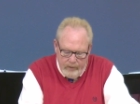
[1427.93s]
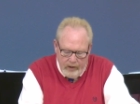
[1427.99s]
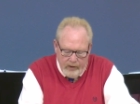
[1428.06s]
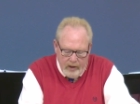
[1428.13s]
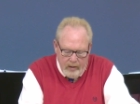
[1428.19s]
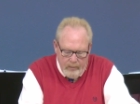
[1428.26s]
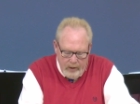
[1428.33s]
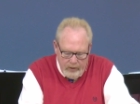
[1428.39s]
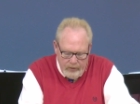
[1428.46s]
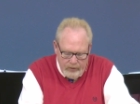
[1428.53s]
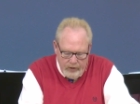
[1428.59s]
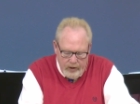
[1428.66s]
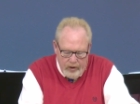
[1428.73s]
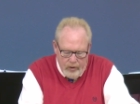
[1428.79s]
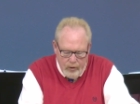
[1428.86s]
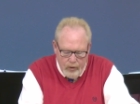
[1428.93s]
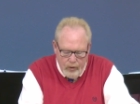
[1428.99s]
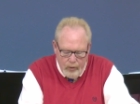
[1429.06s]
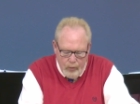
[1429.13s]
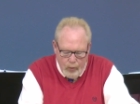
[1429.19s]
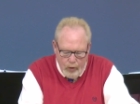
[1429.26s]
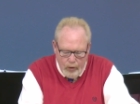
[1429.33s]
that they may see your
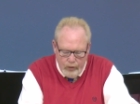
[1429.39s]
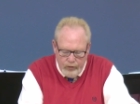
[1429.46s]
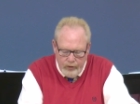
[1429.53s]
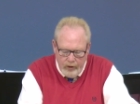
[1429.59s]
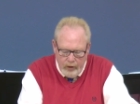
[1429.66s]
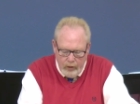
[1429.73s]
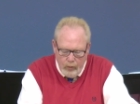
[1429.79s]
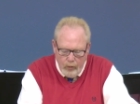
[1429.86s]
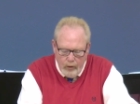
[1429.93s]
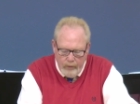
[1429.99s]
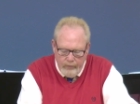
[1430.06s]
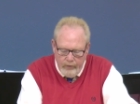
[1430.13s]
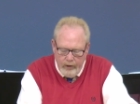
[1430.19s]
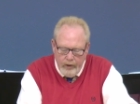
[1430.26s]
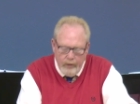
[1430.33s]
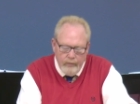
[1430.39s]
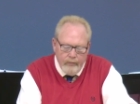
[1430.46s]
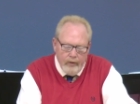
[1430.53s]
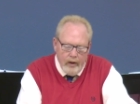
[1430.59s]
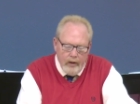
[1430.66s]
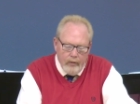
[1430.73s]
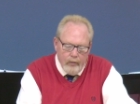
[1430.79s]
good works and glorify your
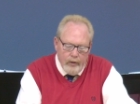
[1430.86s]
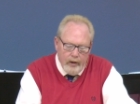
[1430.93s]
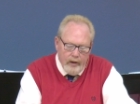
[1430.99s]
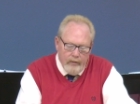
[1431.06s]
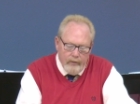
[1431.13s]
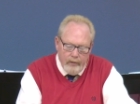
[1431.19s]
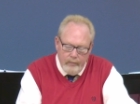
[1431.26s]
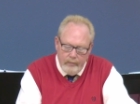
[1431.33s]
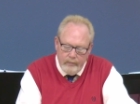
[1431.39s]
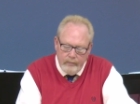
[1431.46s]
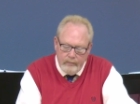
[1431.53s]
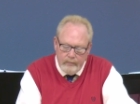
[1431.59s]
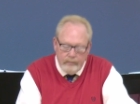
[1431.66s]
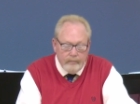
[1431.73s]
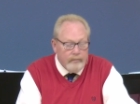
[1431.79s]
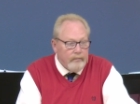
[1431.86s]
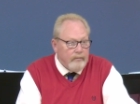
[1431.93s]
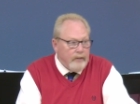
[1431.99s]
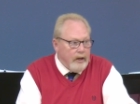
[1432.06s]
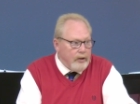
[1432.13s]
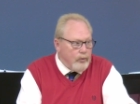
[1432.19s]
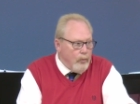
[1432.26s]
Father in heaven.
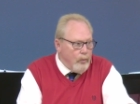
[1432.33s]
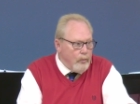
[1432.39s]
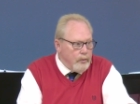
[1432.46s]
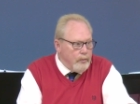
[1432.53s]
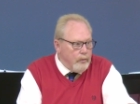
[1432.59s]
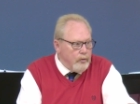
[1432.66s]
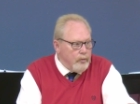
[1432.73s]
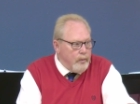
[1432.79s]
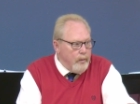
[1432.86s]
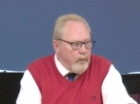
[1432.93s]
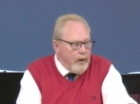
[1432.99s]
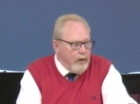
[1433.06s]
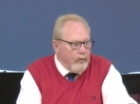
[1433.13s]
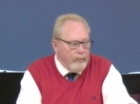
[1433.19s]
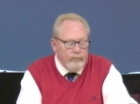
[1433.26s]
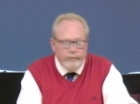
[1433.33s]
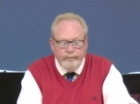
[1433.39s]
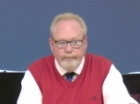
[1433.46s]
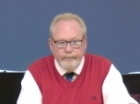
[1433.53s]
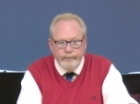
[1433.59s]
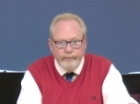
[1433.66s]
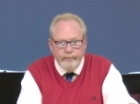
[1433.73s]
That's what we're supposed to be about
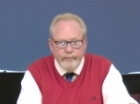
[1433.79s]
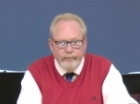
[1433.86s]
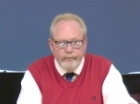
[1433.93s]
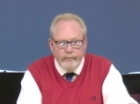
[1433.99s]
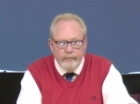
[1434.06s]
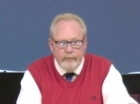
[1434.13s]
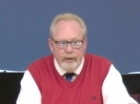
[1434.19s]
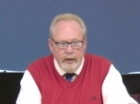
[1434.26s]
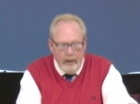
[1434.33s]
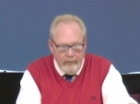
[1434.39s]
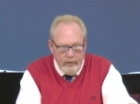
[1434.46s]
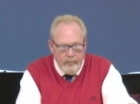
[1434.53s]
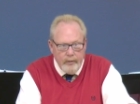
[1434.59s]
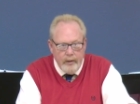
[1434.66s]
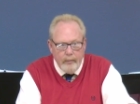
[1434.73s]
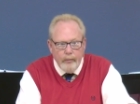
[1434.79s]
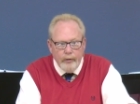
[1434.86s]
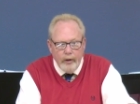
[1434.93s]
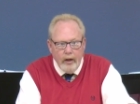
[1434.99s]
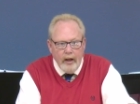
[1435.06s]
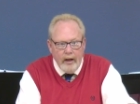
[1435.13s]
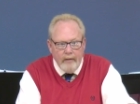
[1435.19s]
loving people
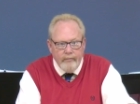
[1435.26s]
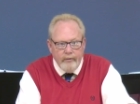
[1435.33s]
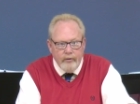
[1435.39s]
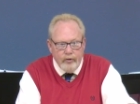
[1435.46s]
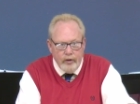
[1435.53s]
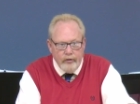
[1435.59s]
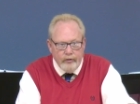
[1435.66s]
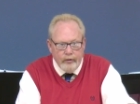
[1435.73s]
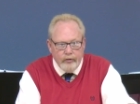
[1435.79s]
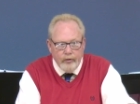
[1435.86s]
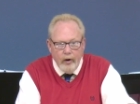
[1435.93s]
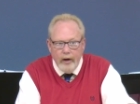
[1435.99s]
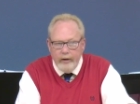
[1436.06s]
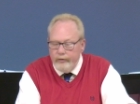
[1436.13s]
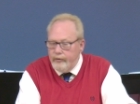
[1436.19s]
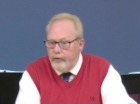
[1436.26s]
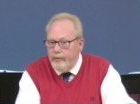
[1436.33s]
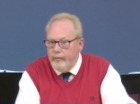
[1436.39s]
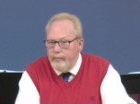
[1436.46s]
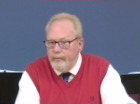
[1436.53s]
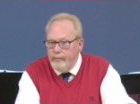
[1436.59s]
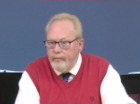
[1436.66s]
to life in Jesus Christ,
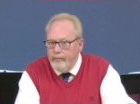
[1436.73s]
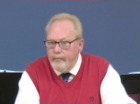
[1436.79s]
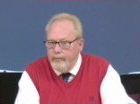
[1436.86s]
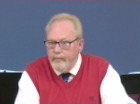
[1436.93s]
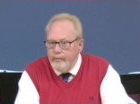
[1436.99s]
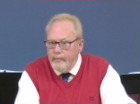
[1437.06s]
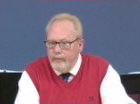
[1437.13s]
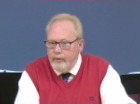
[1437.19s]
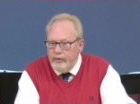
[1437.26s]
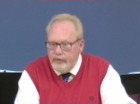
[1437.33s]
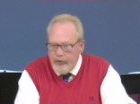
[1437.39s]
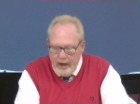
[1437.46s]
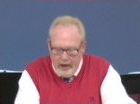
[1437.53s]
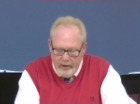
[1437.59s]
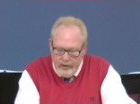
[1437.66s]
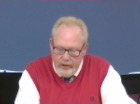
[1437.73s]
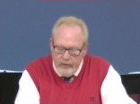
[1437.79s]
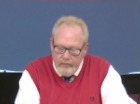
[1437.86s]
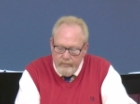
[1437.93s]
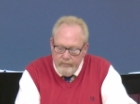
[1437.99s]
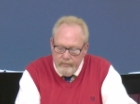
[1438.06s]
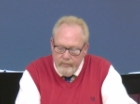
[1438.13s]

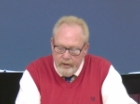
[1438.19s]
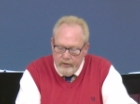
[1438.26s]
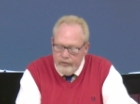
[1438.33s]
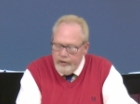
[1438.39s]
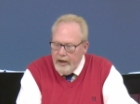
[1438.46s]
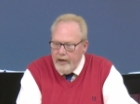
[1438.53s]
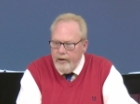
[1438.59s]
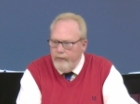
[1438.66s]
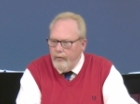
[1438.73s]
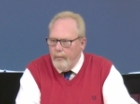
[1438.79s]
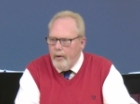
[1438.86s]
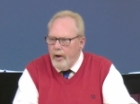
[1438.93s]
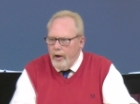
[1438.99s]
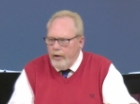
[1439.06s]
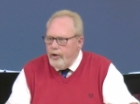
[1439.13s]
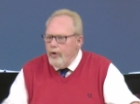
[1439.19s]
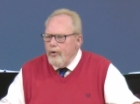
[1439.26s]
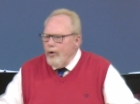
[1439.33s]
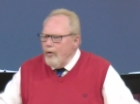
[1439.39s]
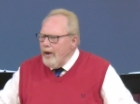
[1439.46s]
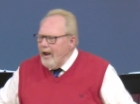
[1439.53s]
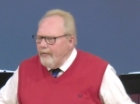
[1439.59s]
standing and standing firm. You
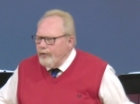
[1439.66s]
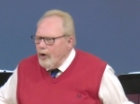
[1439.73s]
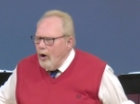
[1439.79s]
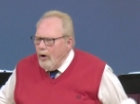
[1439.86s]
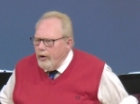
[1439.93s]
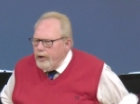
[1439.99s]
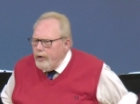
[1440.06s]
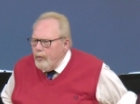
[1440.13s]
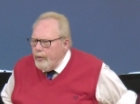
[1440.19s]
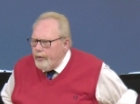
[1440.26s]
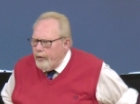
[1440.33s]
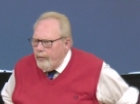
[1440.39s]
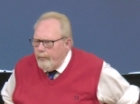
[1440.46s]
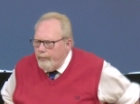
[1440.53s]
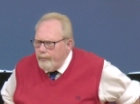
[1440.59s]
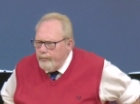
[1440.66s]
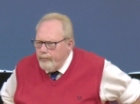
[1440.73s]
don't have to argue with them.